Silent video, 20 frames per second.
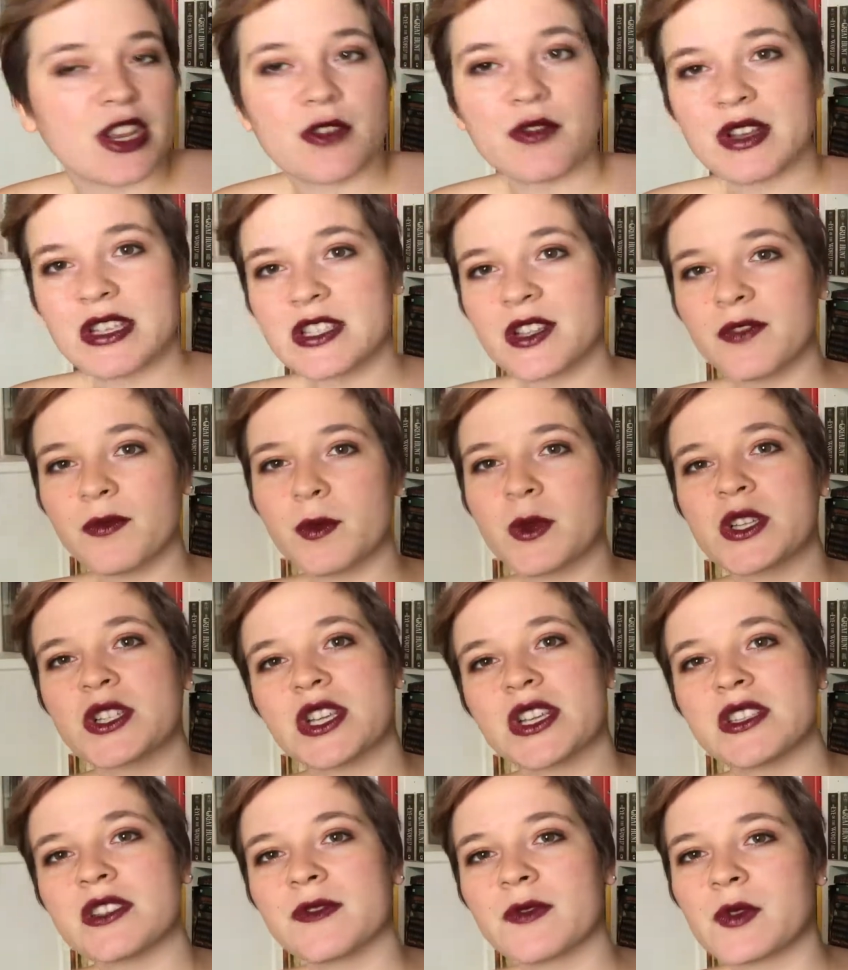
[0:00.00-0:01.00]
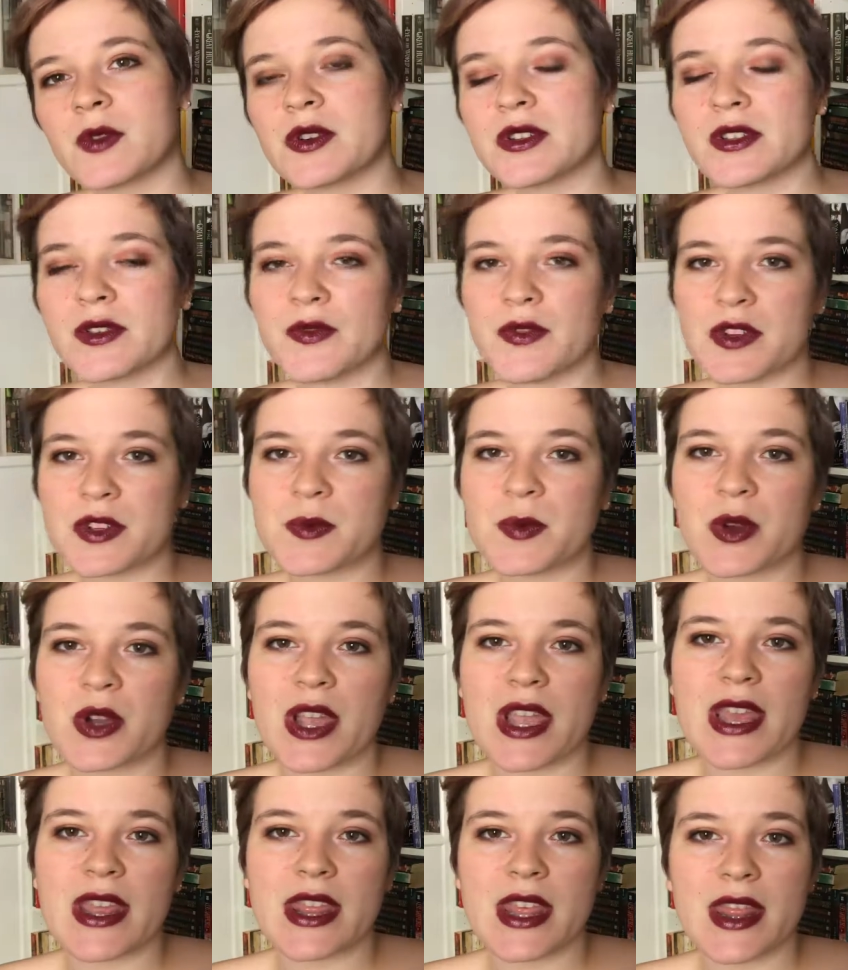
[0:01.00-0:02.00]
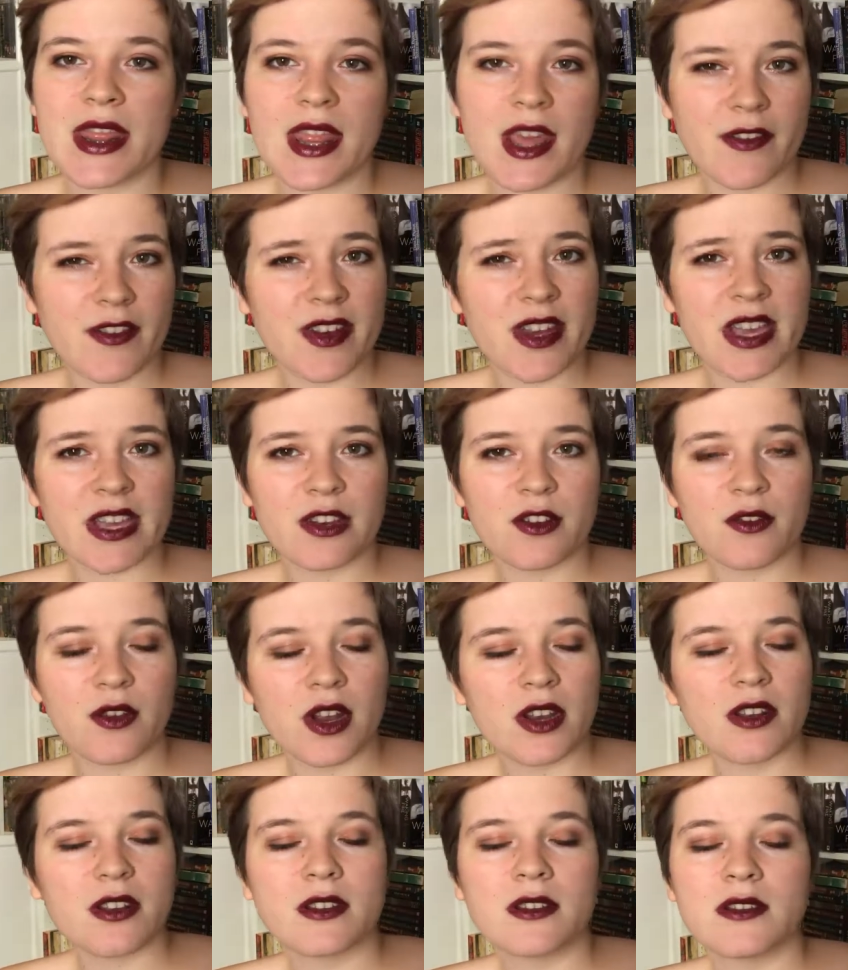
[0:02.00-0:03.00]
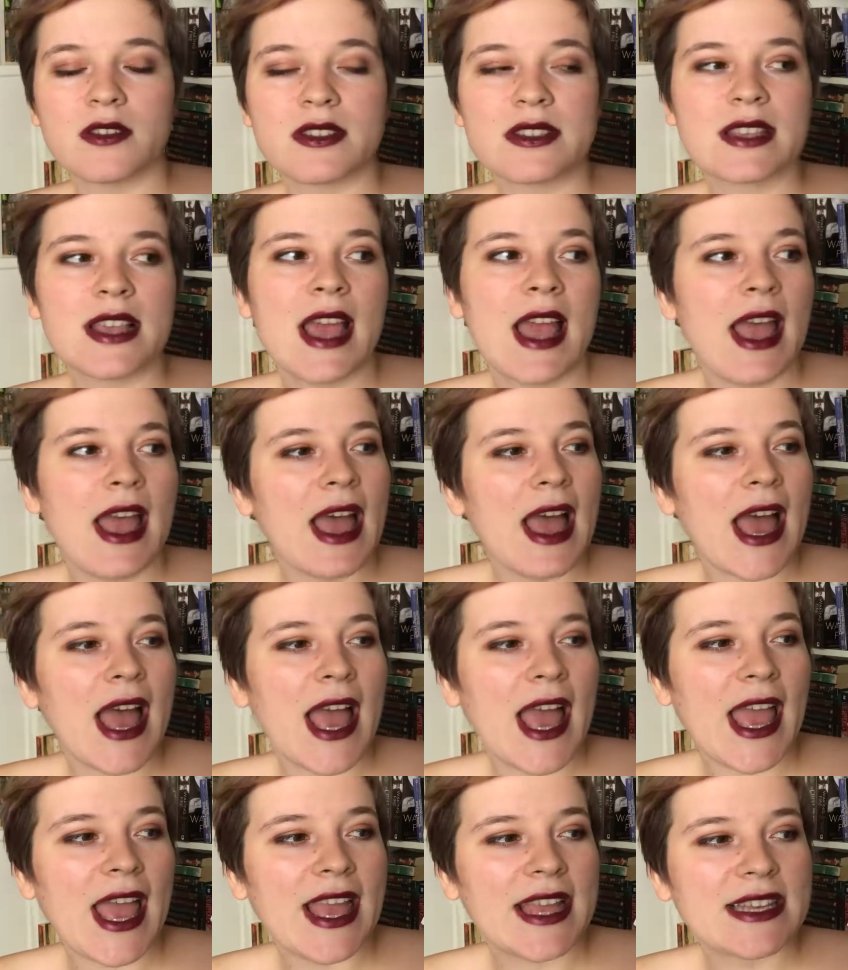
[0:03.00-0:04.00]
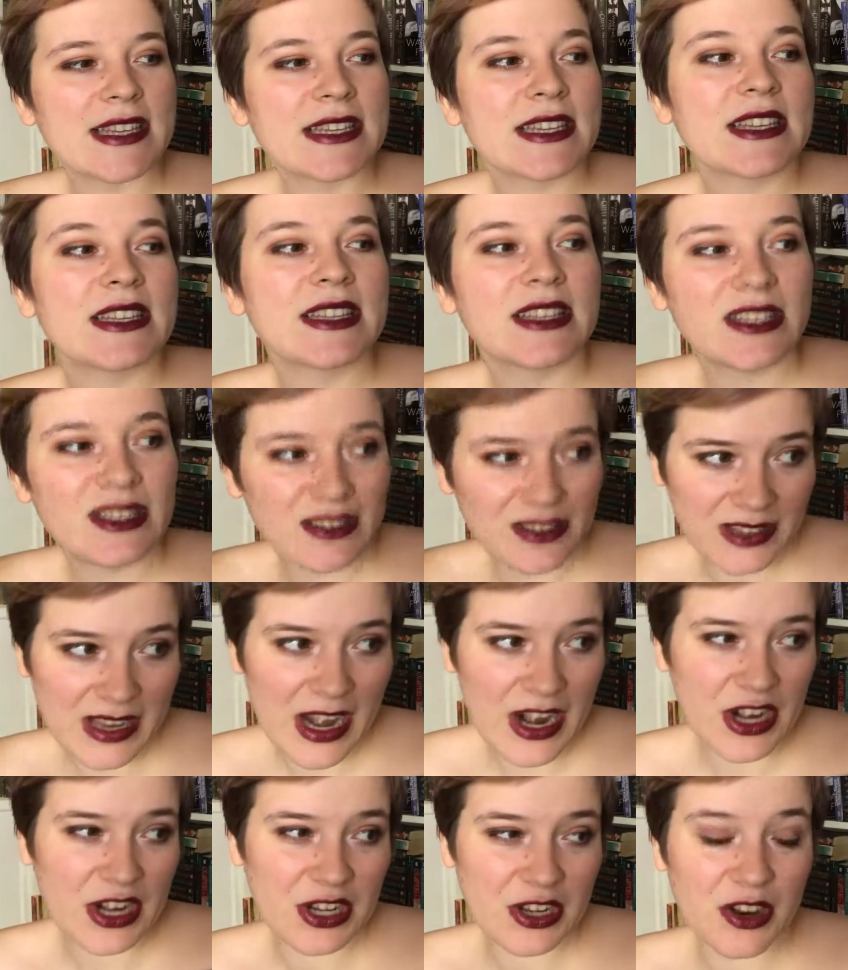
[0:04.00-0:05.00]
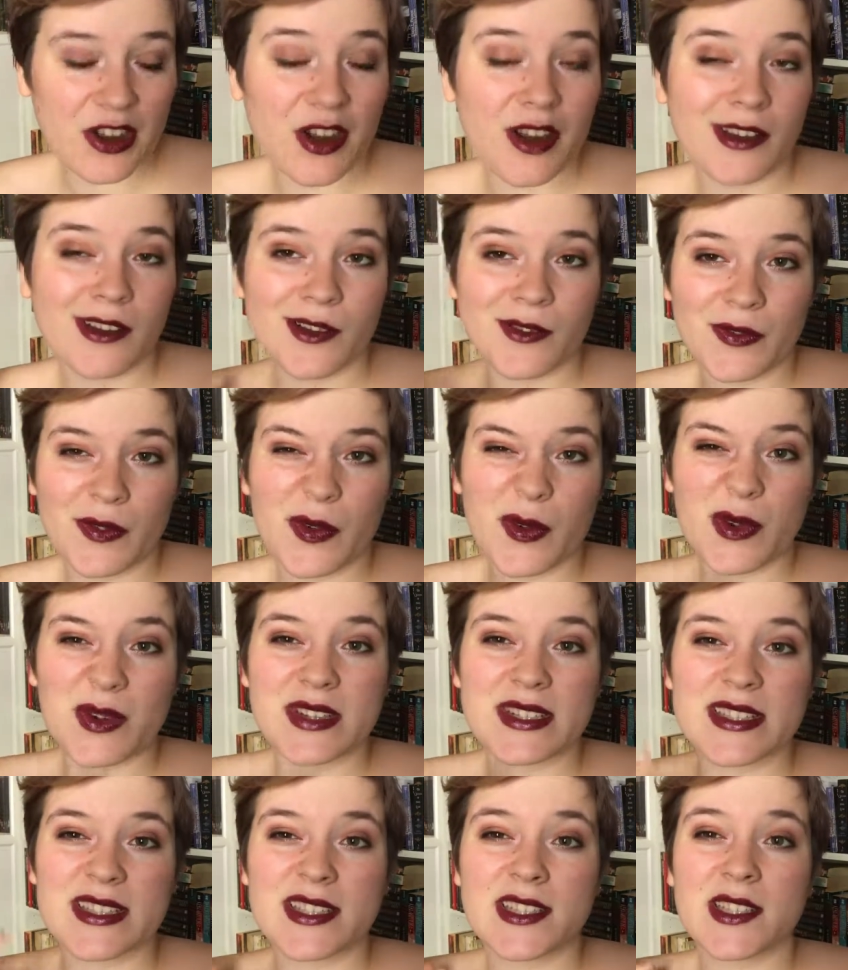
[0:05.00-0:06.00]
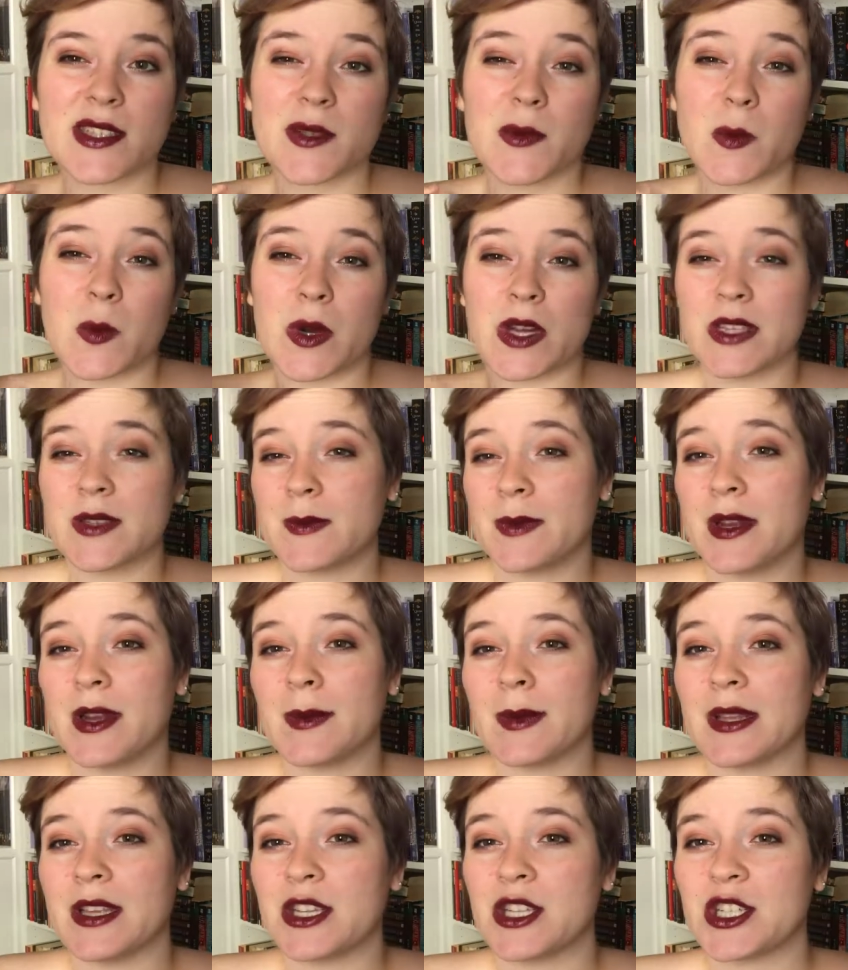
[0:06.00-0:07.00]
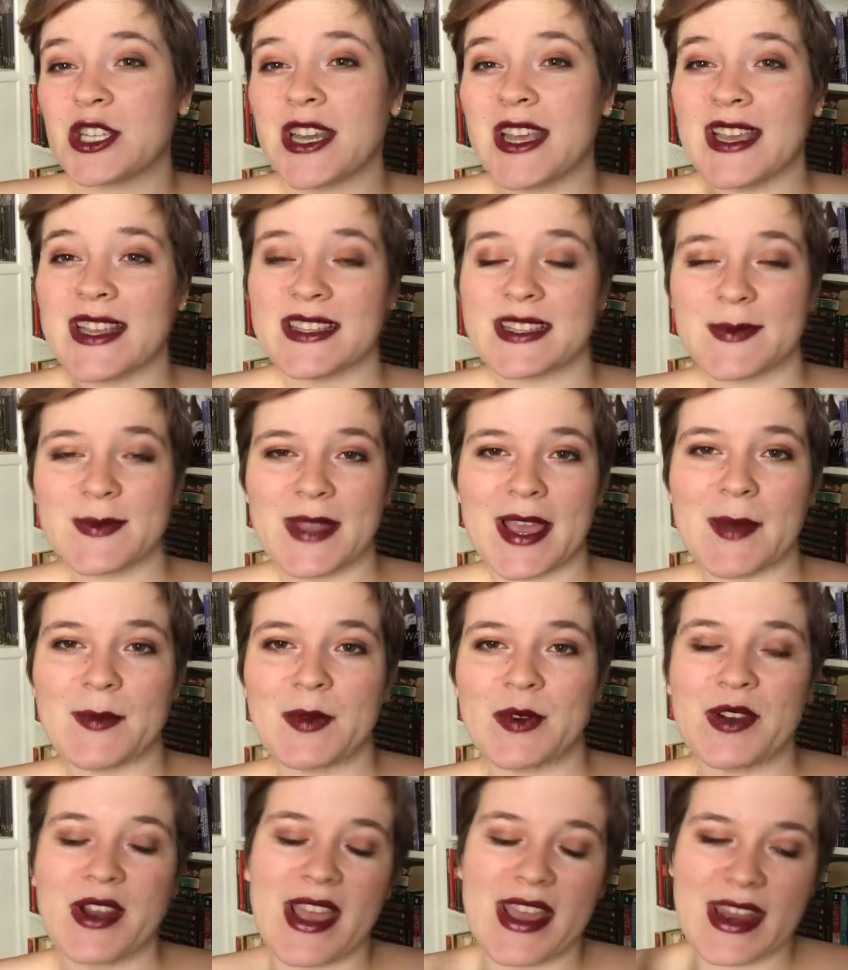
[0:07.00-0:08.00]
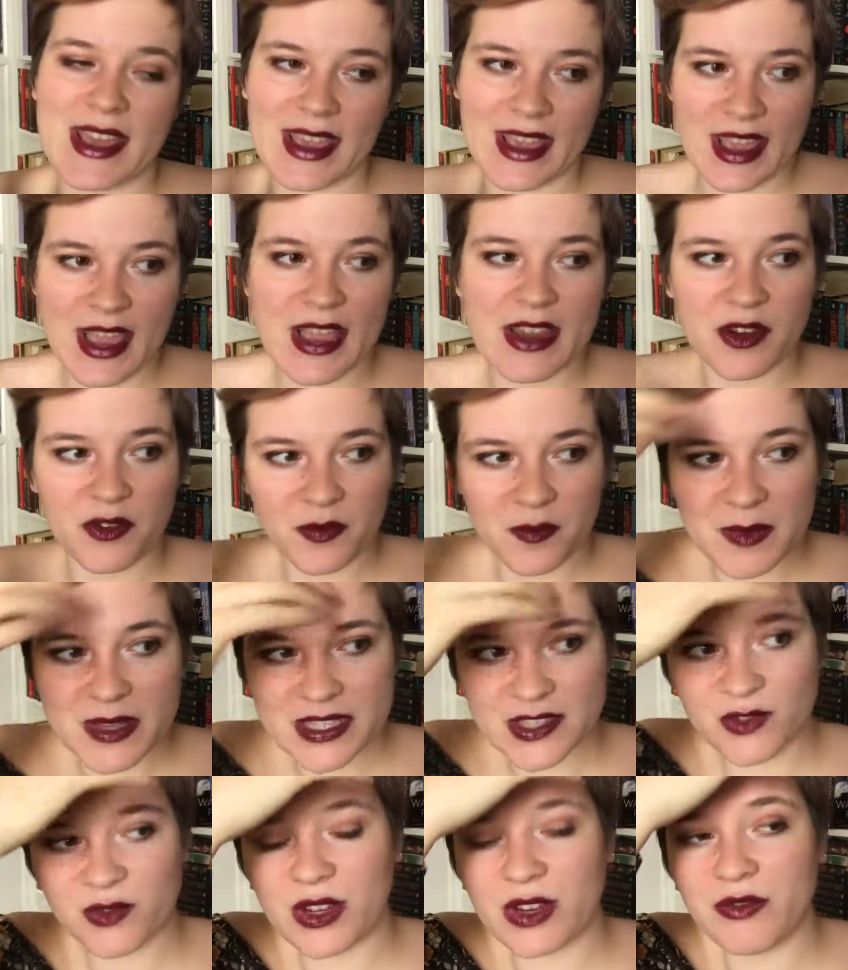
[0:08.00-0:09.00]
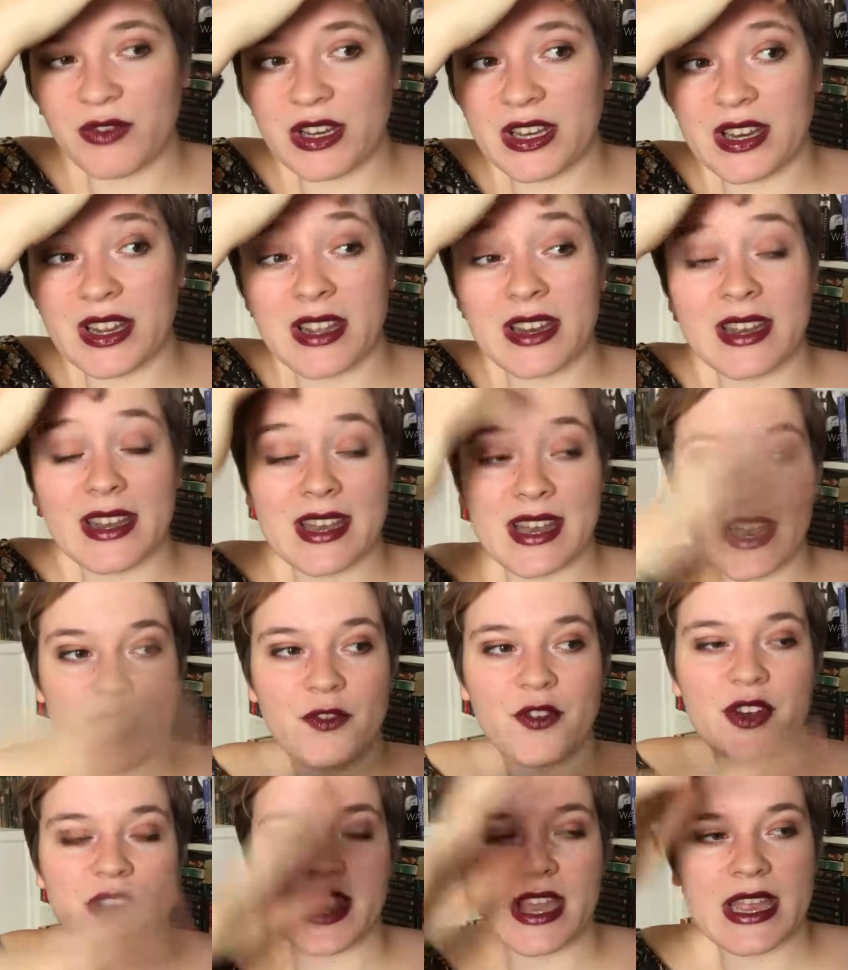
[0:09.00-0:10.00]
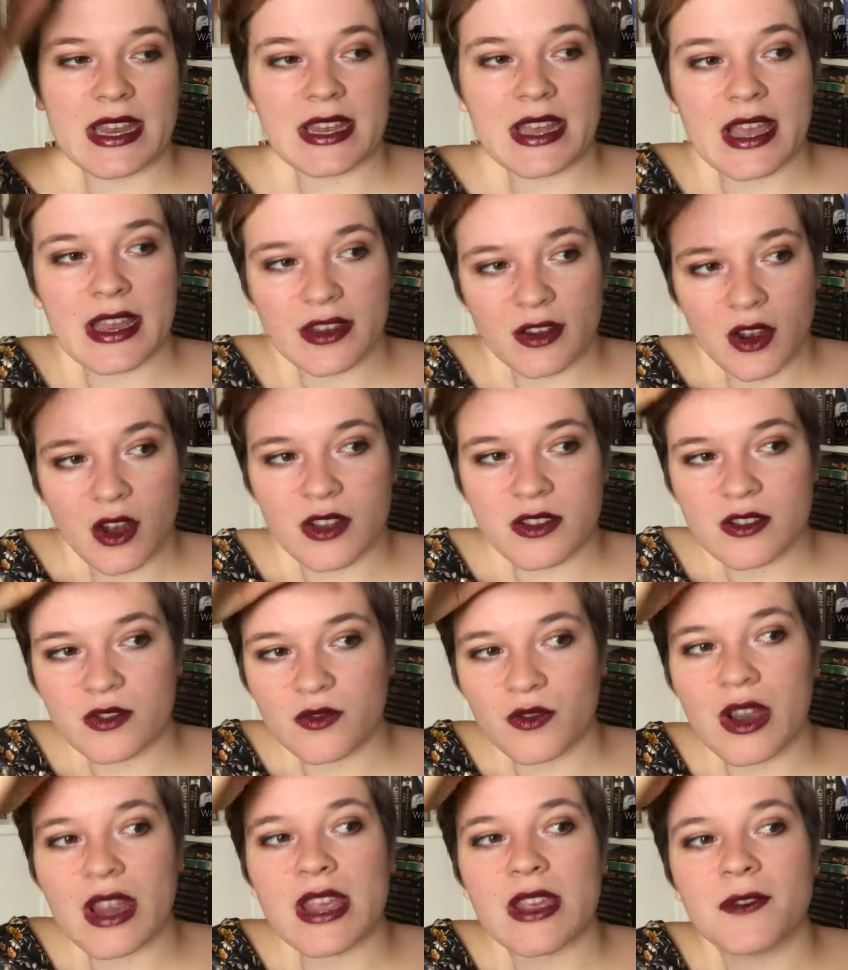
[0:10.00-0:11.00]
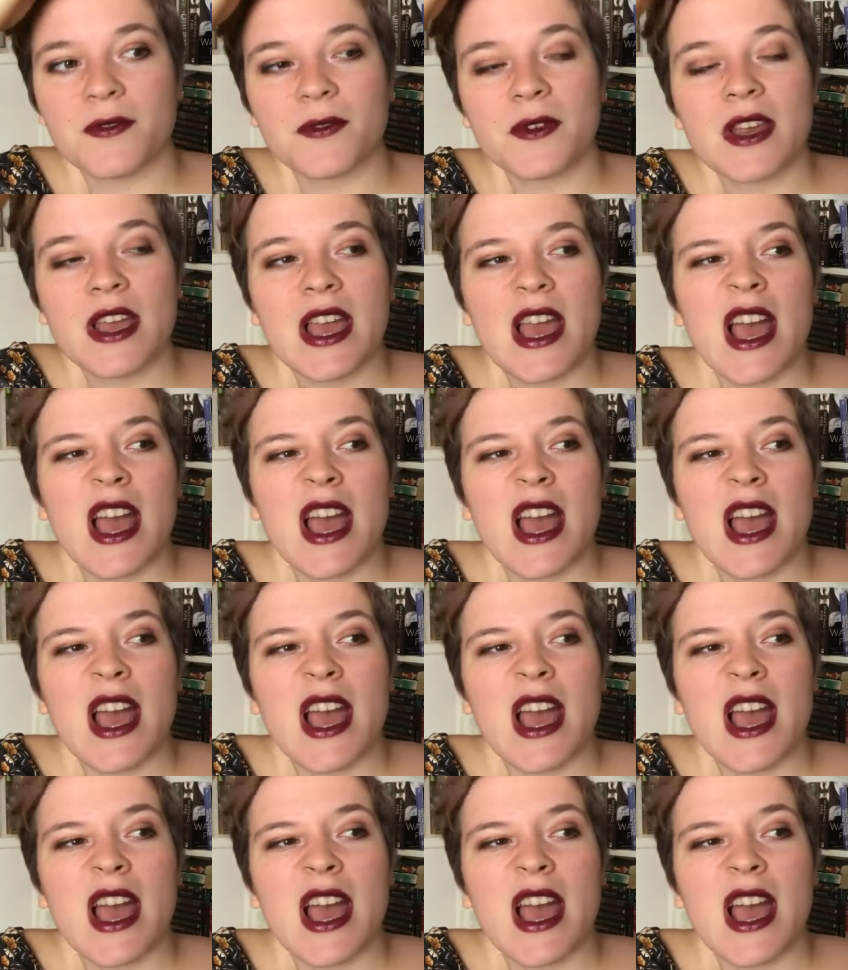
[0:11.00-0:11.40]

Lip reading: Kristoff, which is of course the first book in the Nevernight Chronicles, and Dark Dawn, of course, was published in September, and I kind of missed rereading Nevernight and God's Grave